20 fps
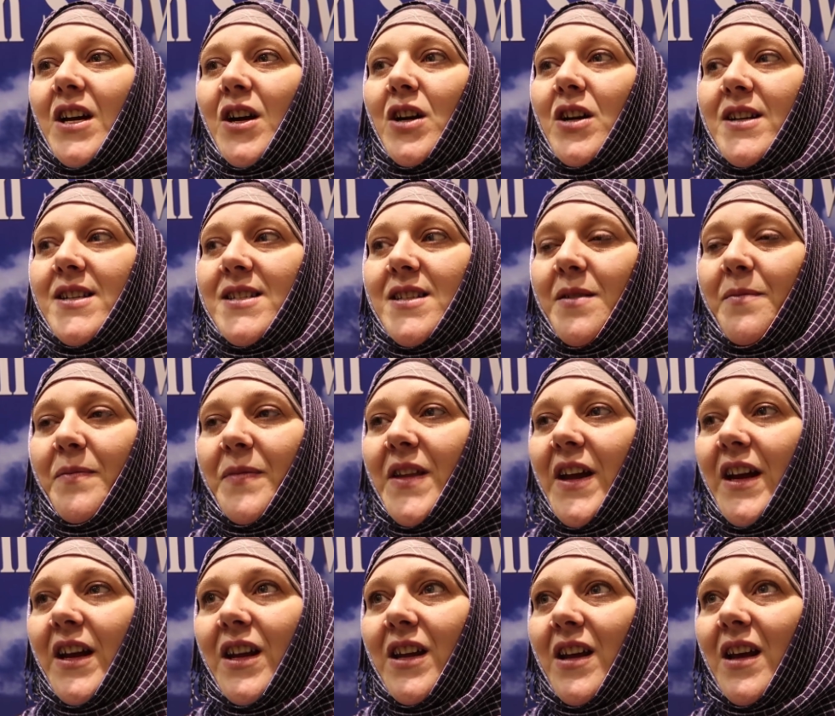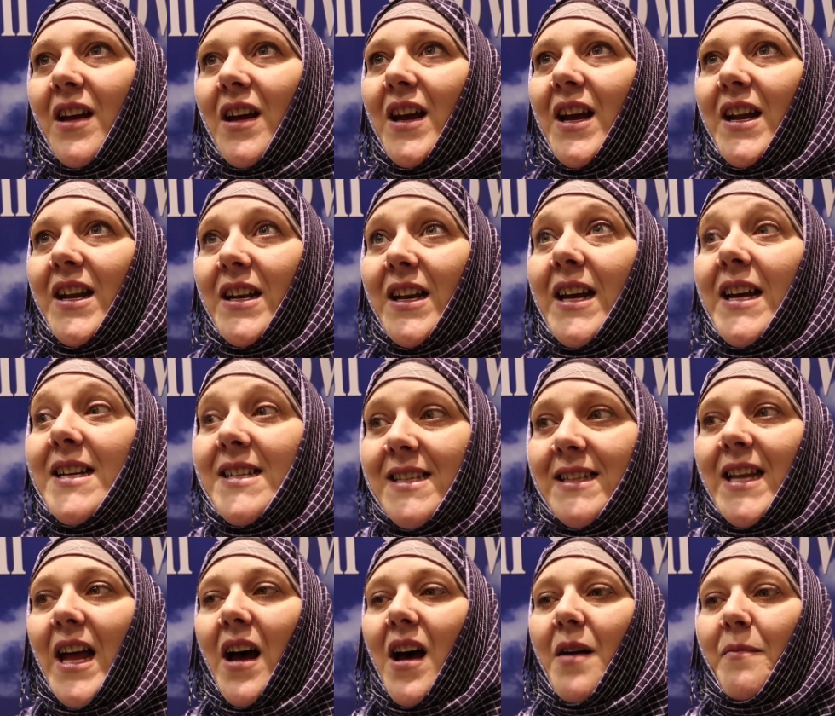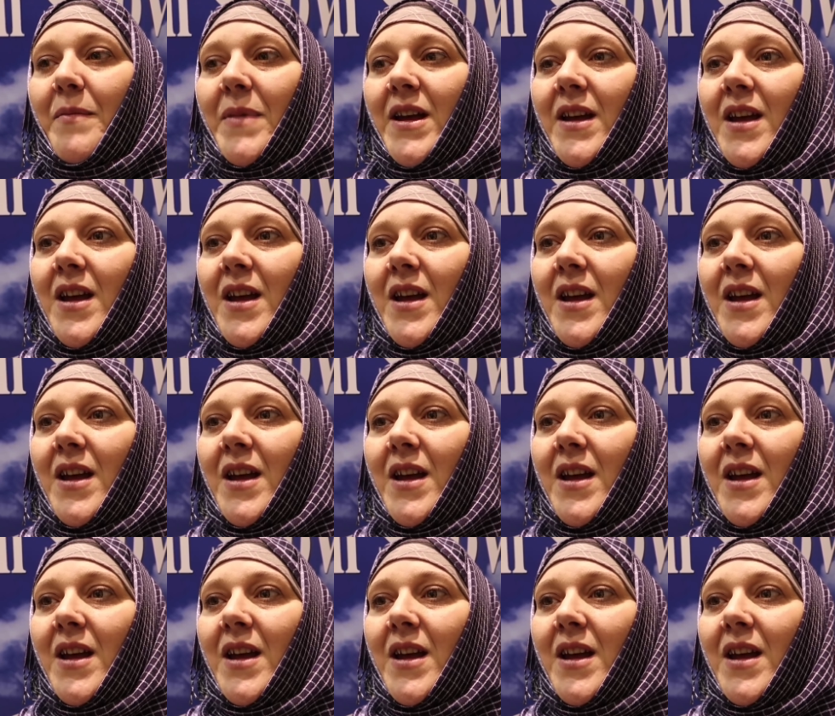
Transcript: terrorism they, in Islam.